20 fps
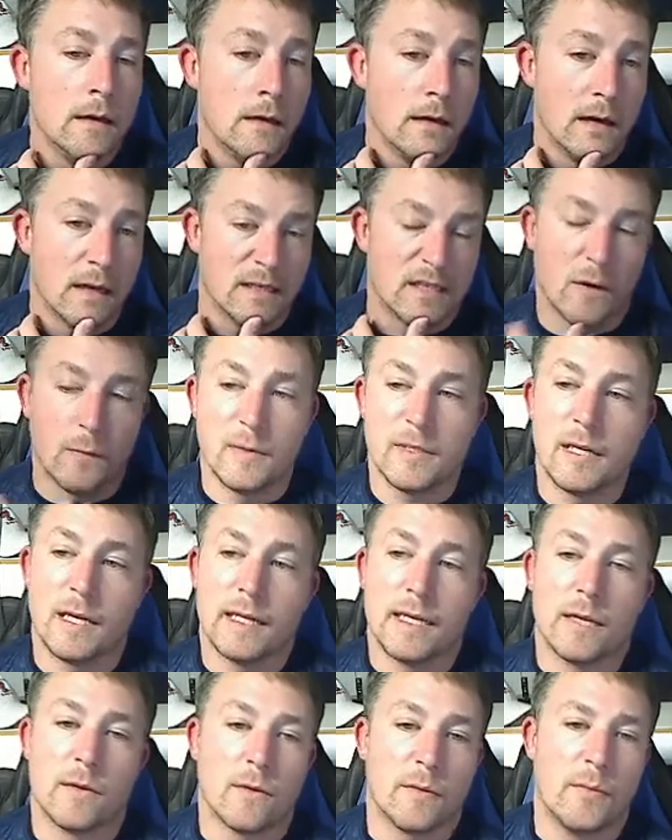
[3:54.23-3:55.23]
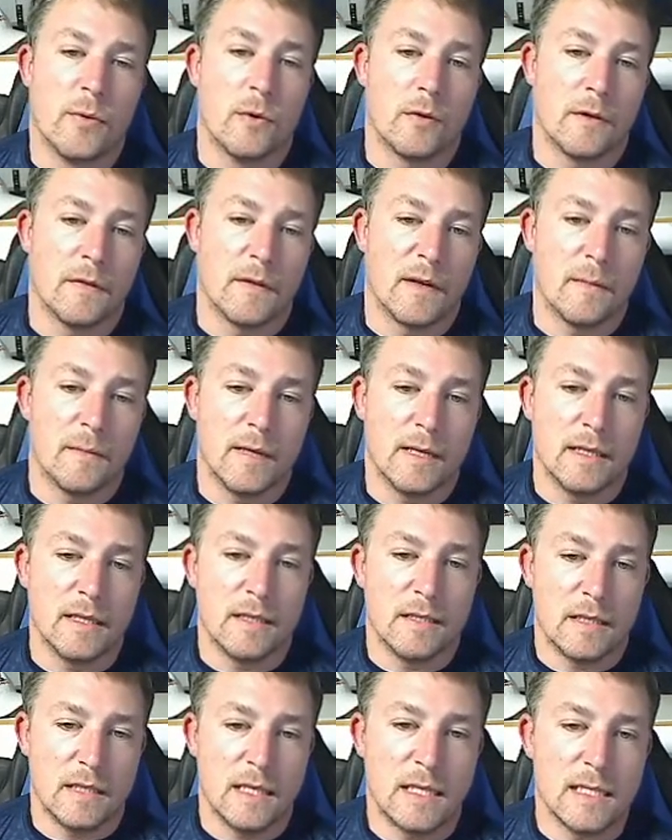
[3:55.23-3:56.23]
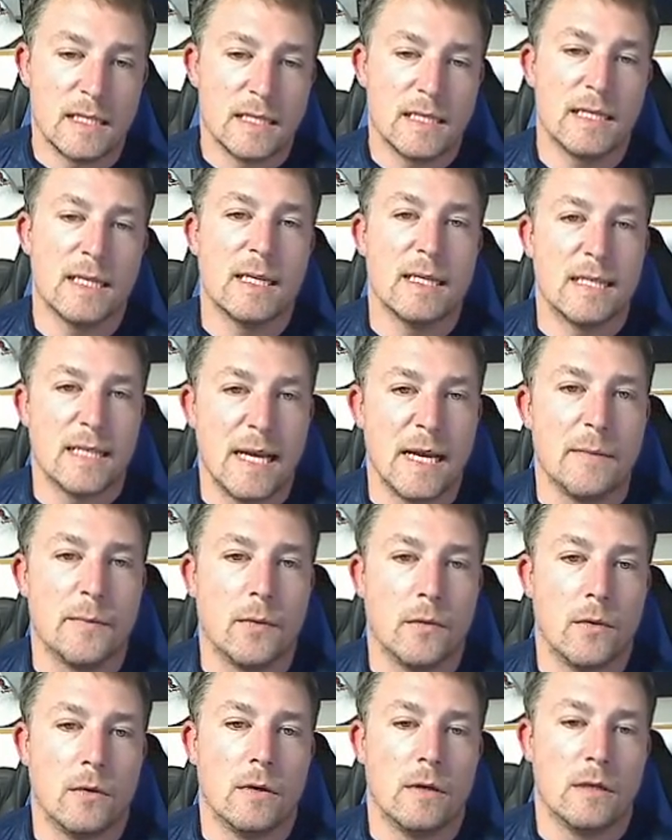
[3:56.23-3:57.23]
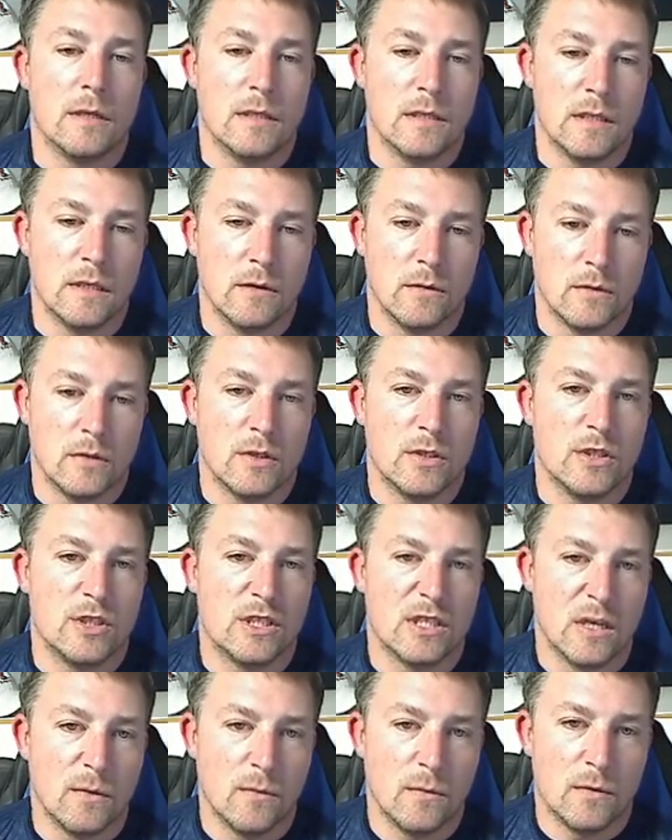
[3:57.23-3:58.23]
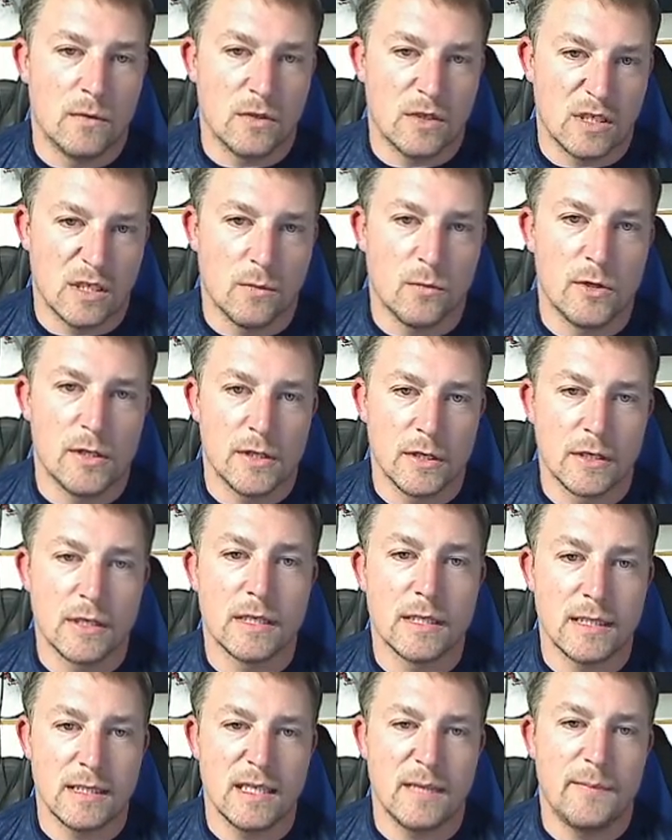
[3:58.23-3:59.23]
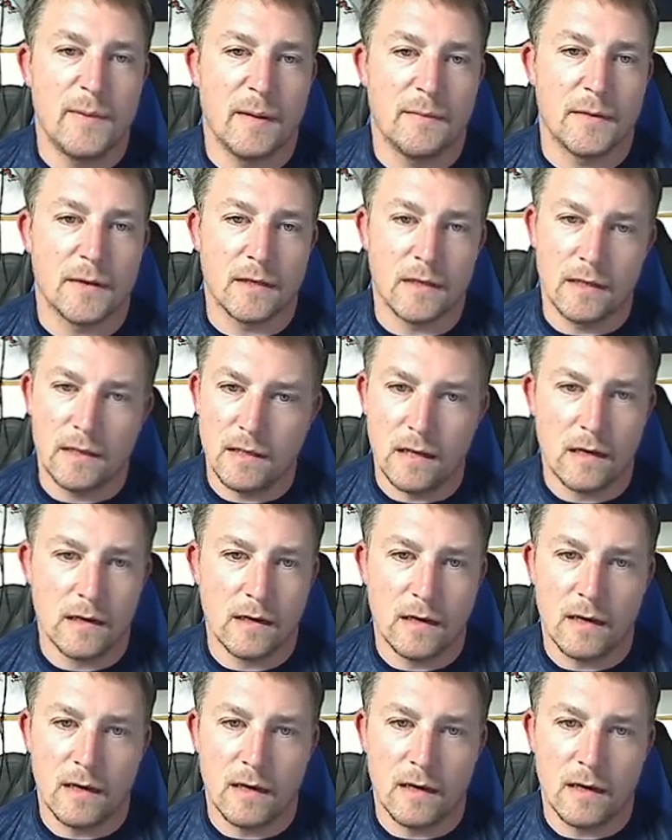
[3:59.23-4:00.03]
I was hoping so I can get a report on there, but this is an example. You know, someone, they're gonna slip up. They're gonna log